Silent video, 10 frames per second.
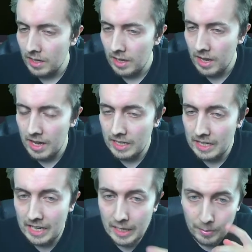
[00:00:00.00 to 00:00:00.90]
uh, La
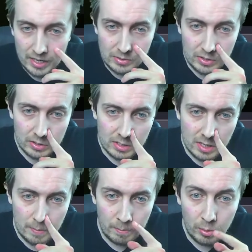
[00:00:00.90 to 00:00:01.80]
Liga players, we've got
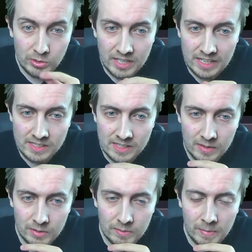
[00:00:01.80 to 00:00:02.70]
uh, Busquets in there.
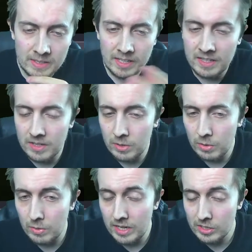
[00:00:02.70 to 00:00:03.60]
We've got Mandanda,
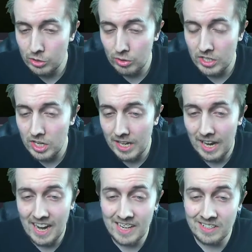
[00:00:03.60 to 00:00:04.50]
who is tragic,
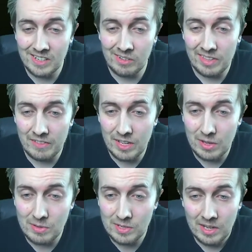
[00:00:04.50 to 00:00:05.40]
and I'll never
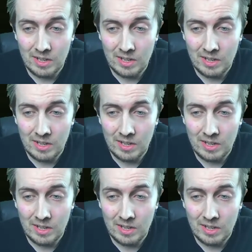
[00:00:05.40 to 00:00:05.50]
use.